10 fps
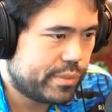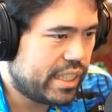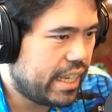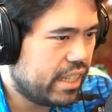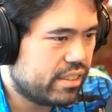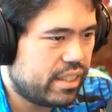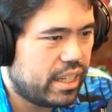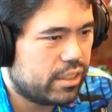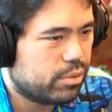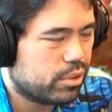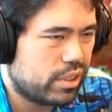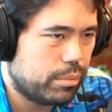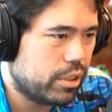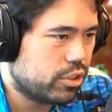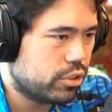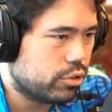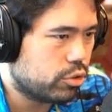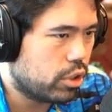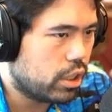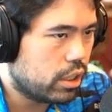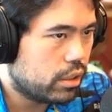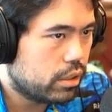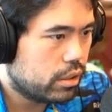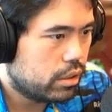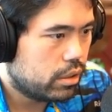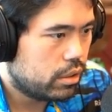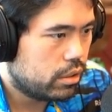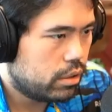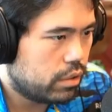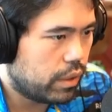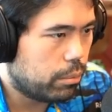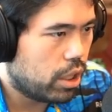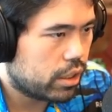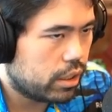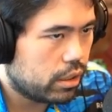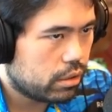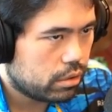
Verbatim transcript: Takes takes. I mean, it's just a draw, if I'm lucky.